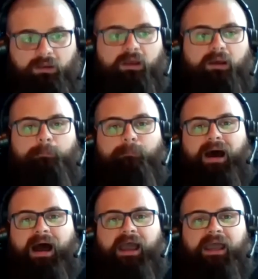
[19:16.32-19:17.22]

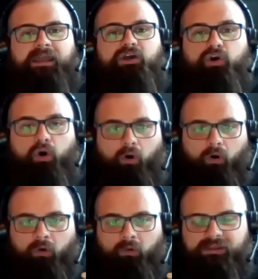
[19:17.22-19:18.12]
My
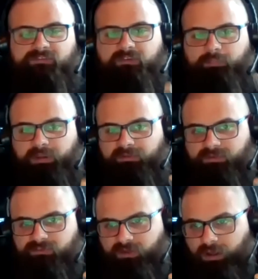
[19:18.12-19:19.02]
goal is to pick
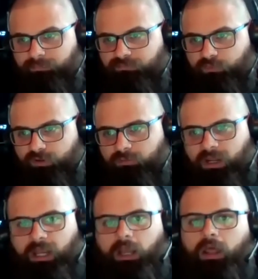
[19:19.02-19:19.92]
this up for you at a
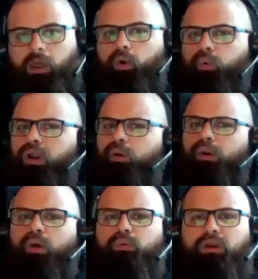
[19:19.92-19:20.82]
low, low, low,
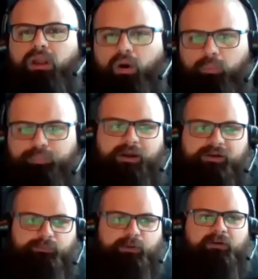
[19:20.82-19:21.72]
low price,
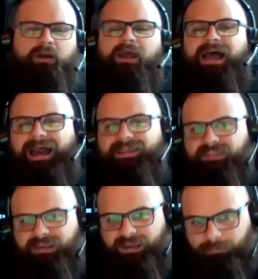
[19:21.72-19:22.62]
brother. I think
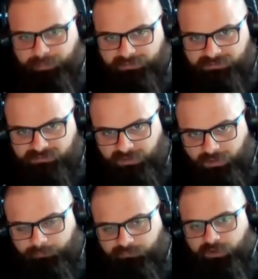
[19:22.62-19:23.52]
I could pick this thing up
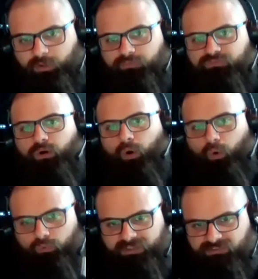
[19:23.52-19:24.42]
for you for only